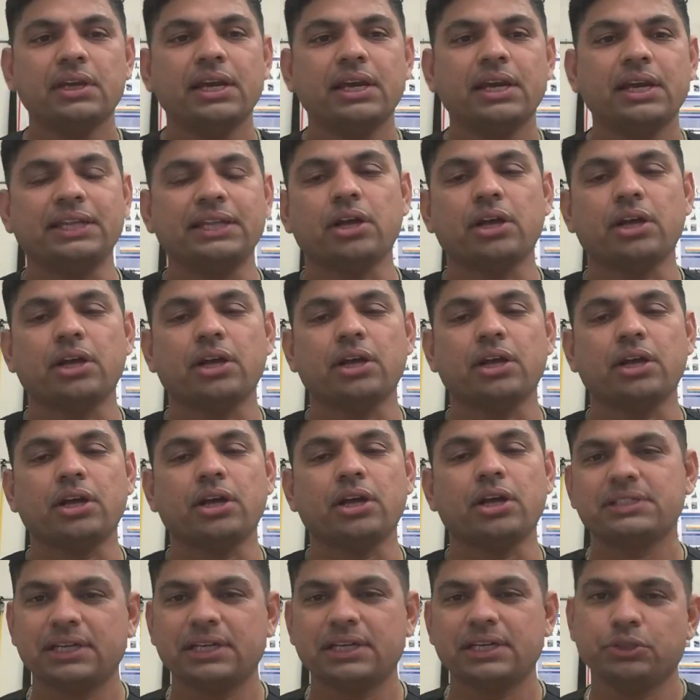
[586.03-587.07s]
and all of a
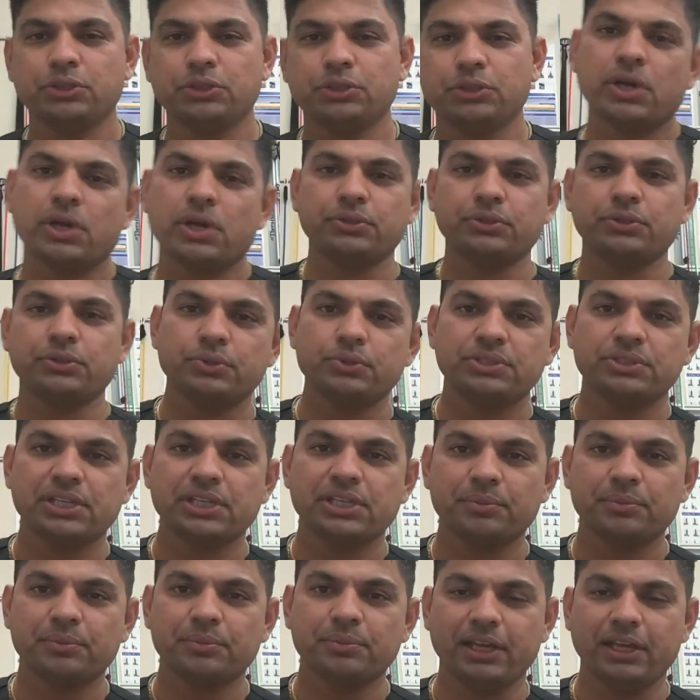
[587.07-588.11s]
sudden you're trying to do
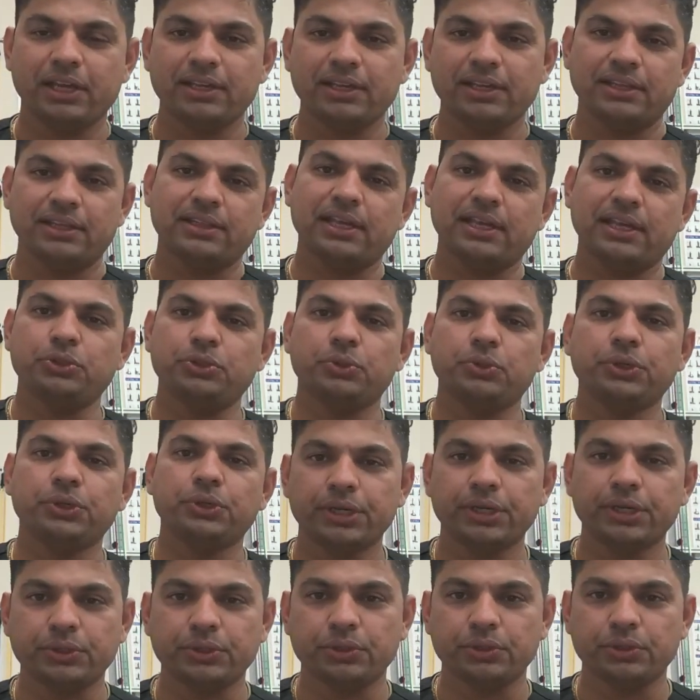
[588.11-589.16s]
something and then you
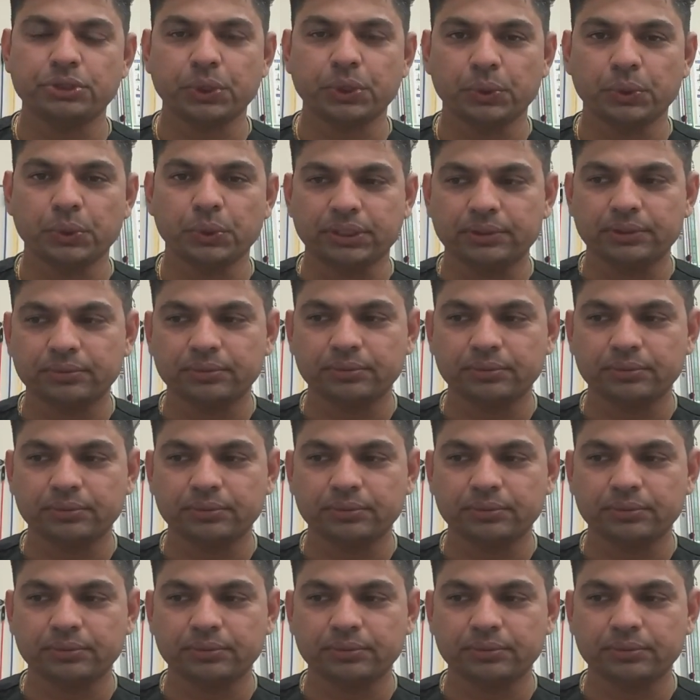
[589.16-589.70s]
hurt your shoulder.